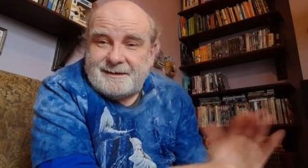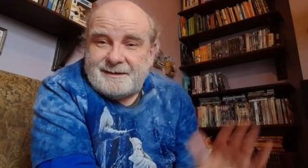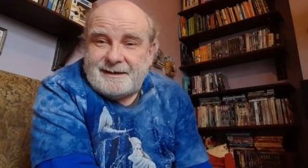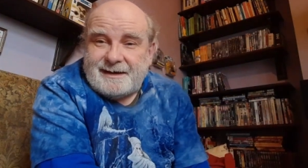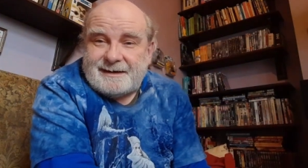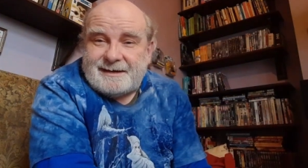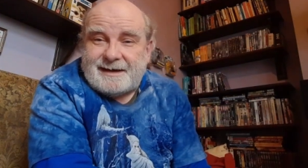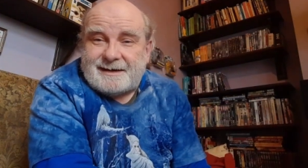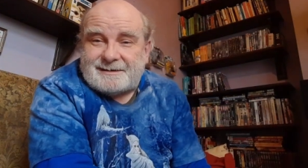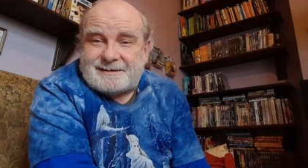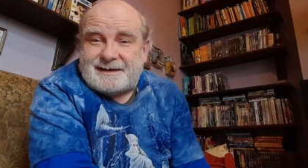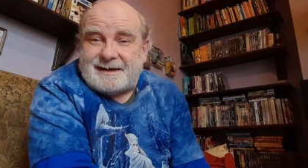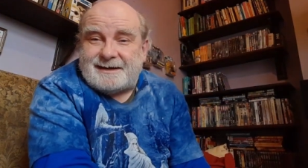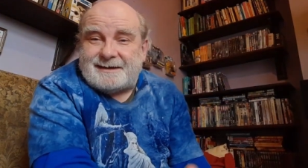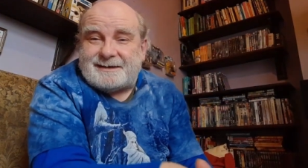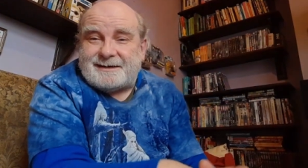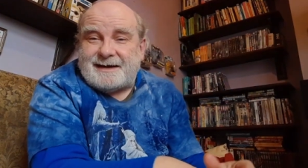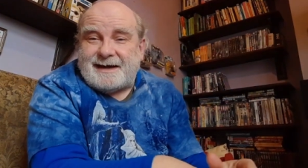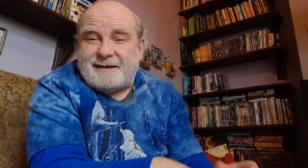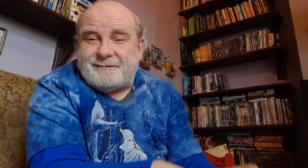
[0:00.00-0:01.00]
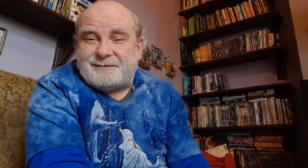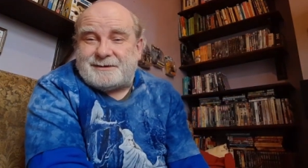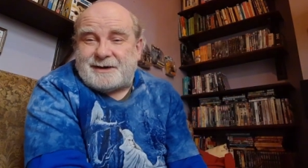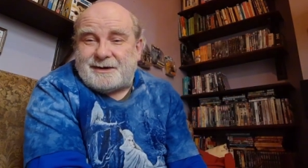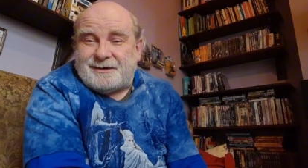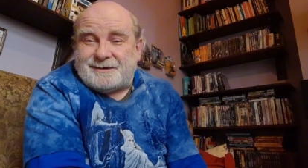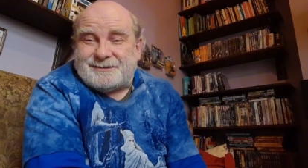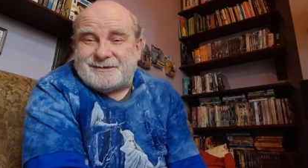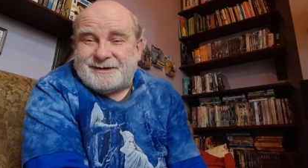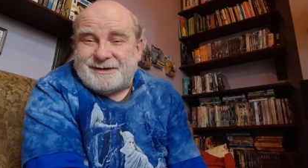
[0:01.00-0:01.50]
And that's it. I'm
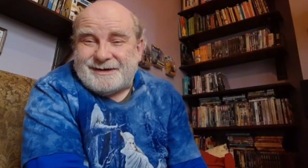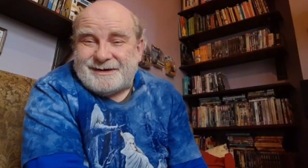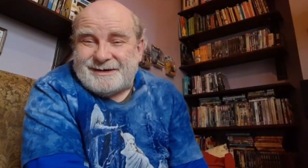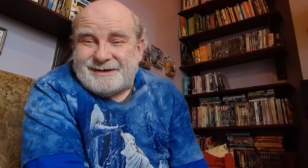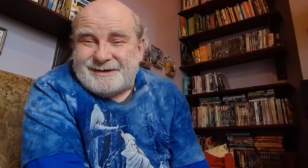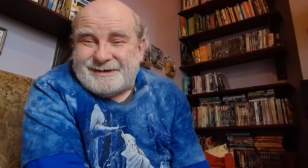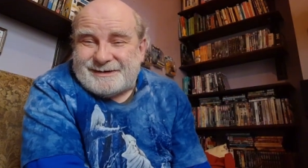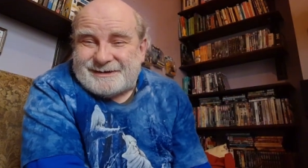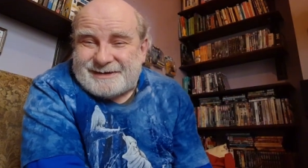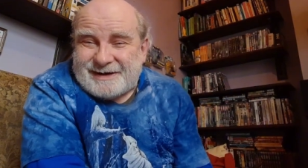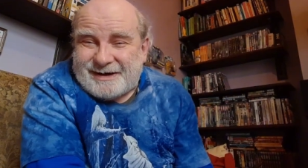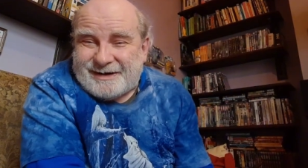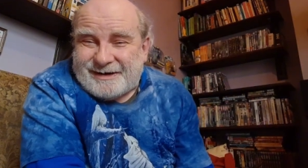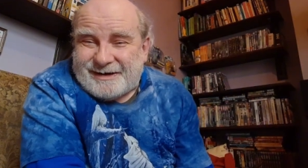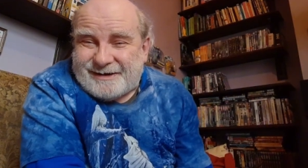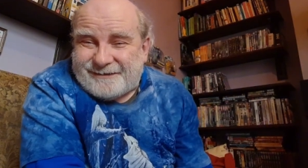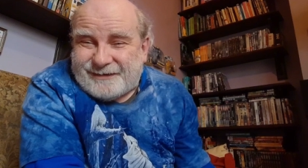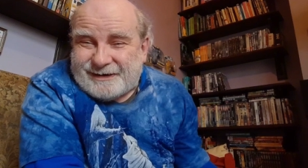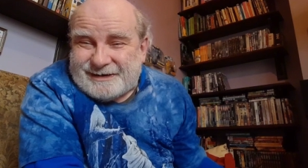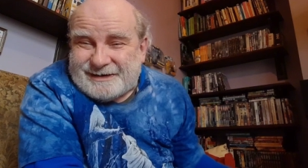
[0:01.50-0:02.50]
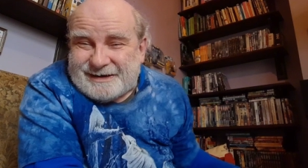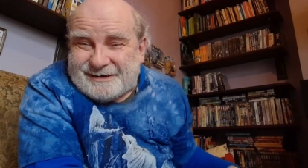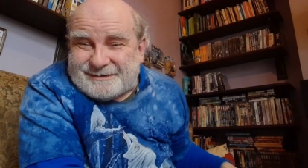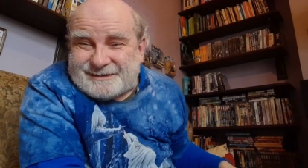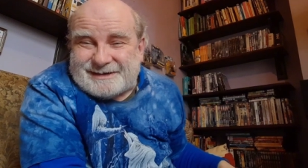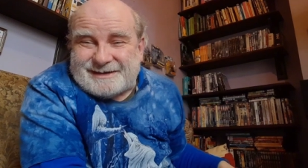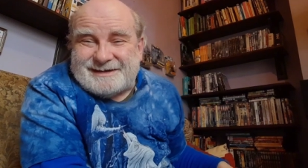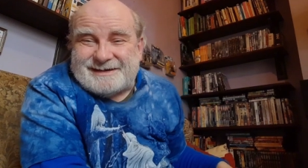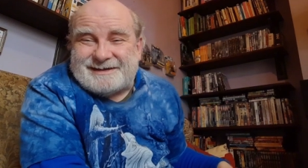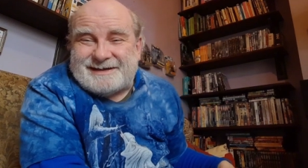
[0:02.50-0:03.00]
done. So, if you're new
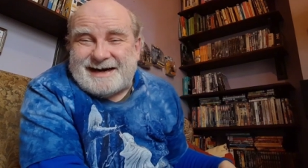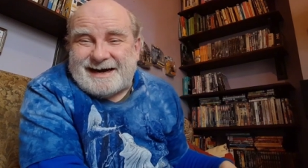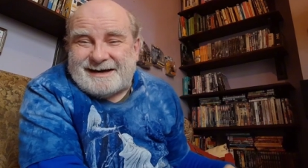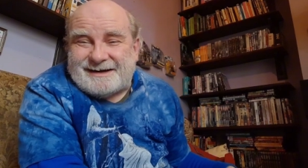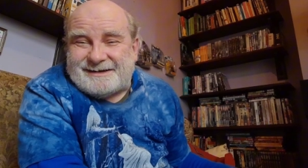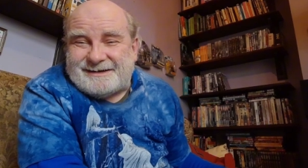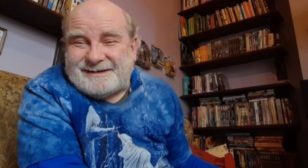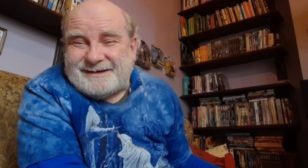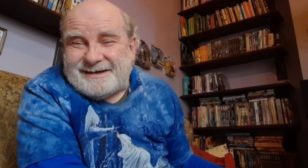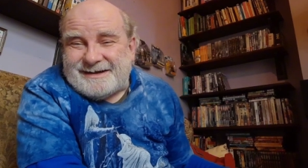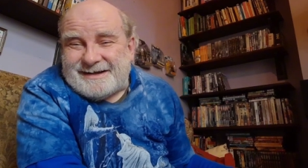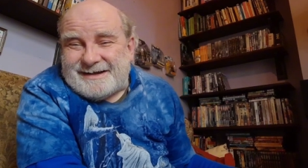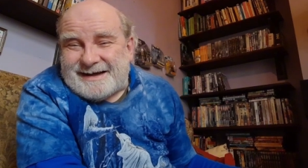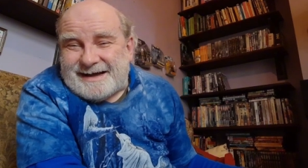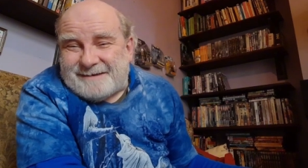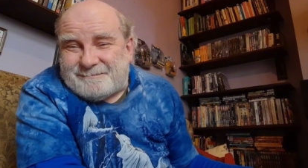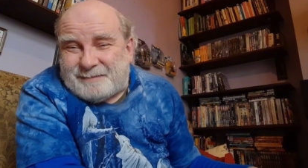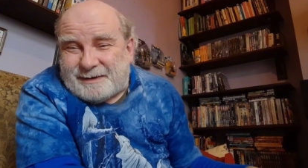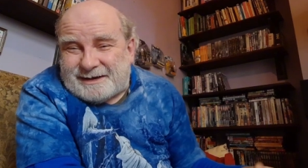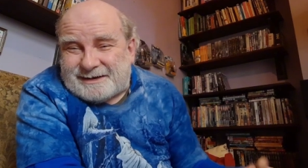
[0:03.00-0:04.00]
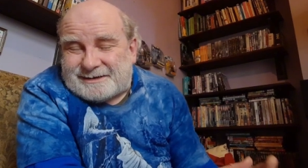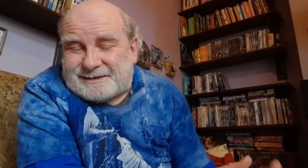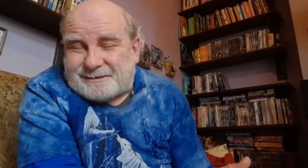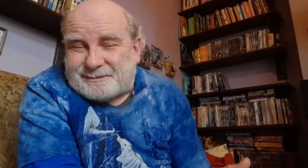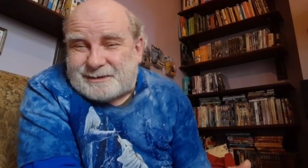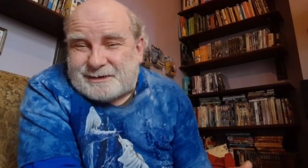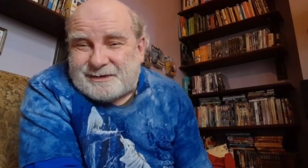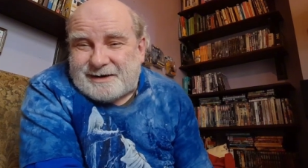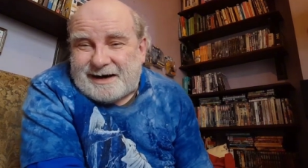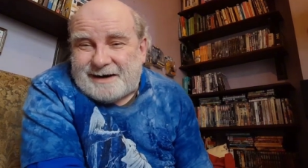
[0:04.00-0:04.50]
to the channel, please
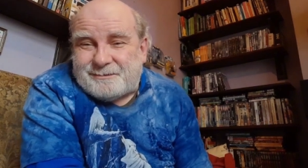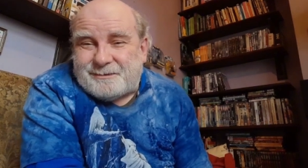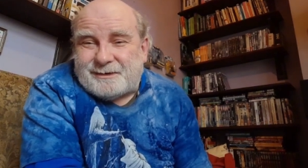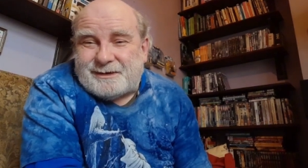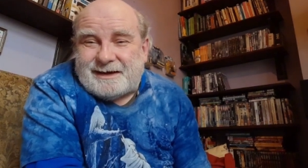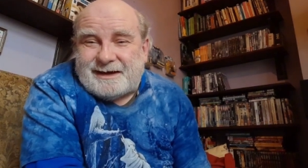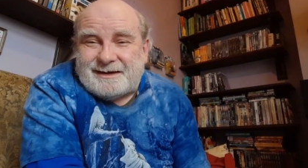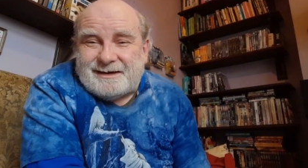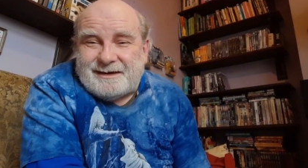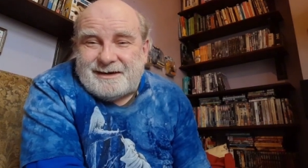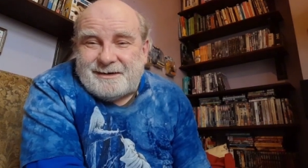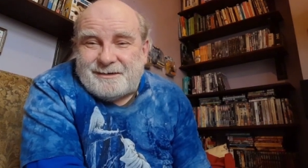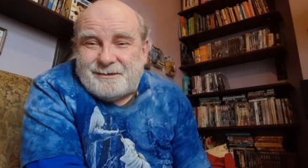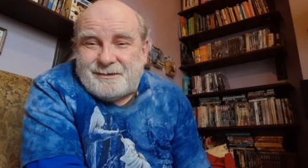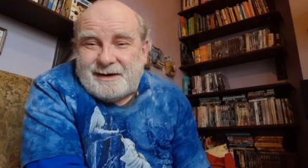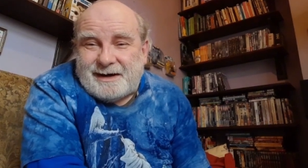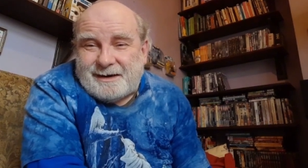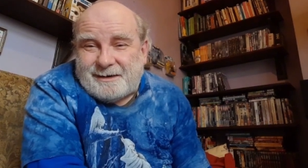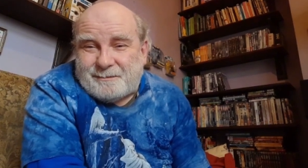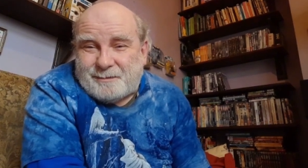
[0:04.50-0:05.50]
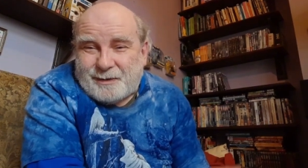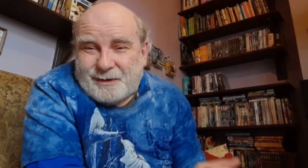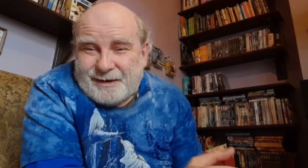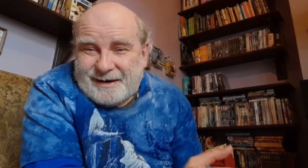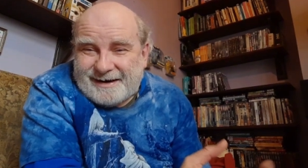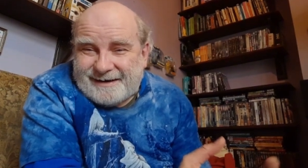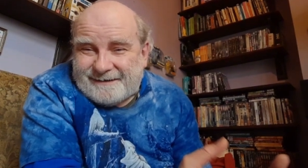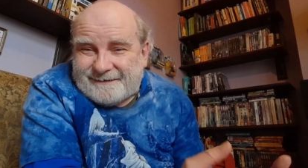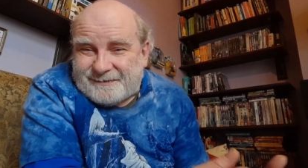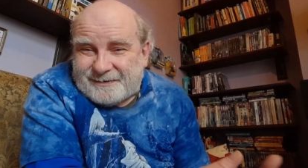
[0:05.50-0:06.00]
subscribe. We'll let you know when I put
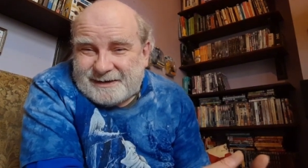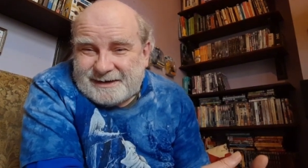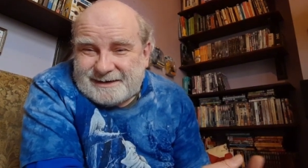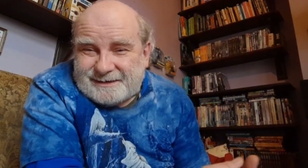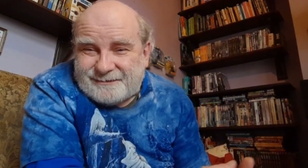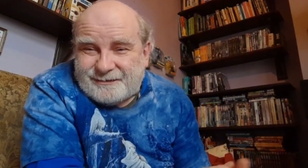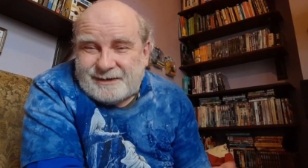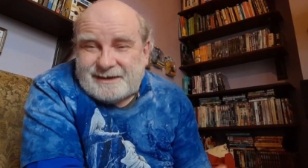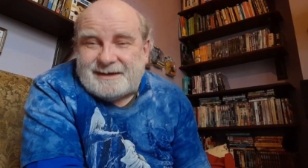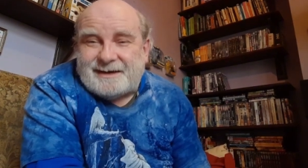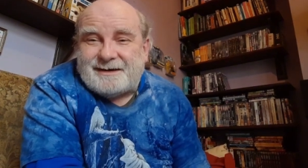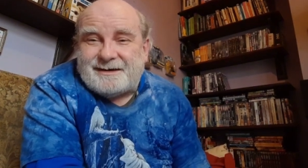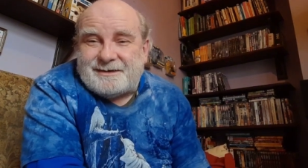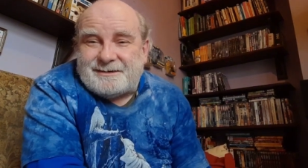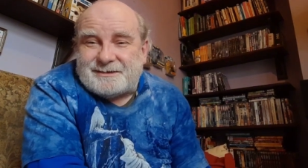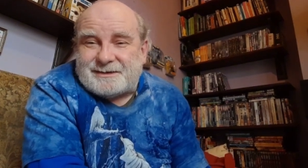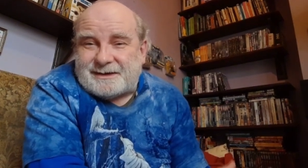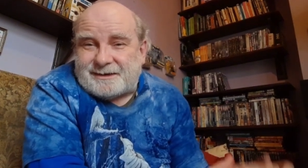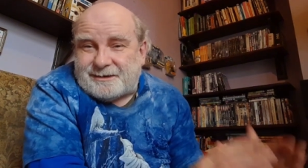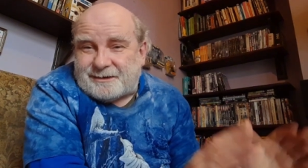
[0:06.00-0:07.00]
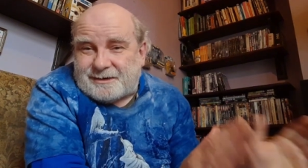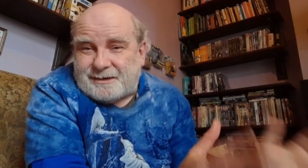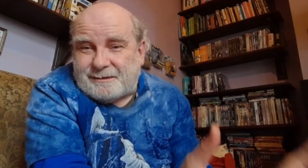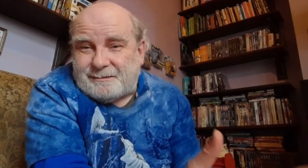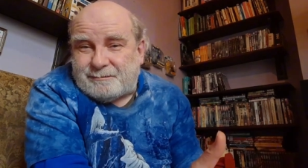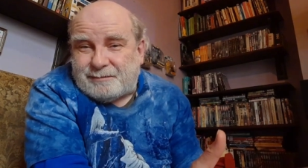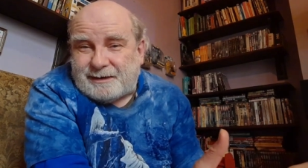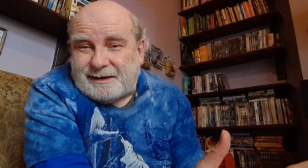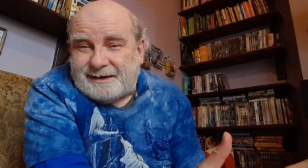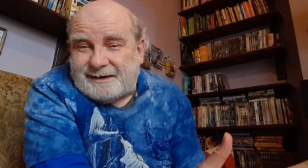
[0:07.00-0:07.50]
out these videos and look at
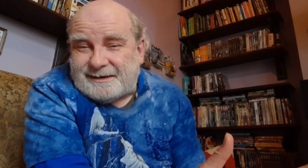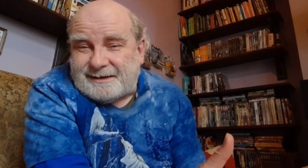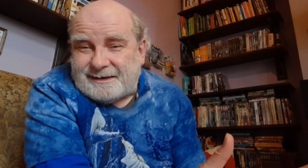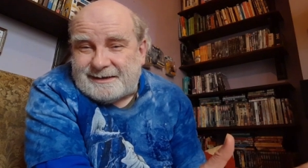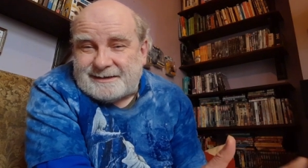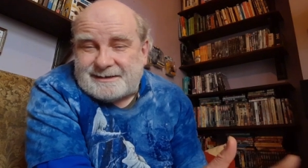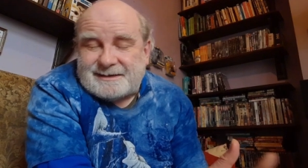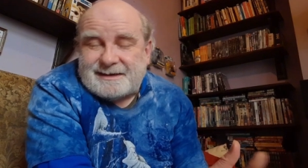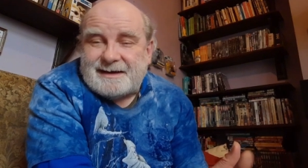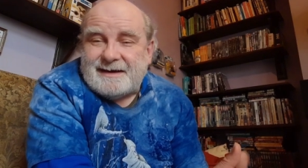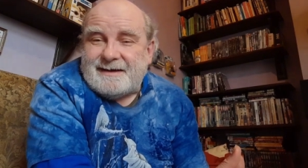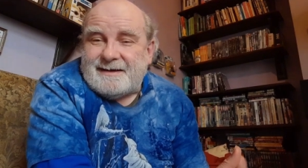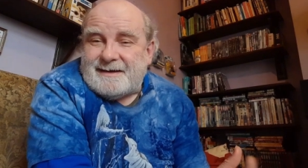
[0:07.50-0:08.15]
and playlists.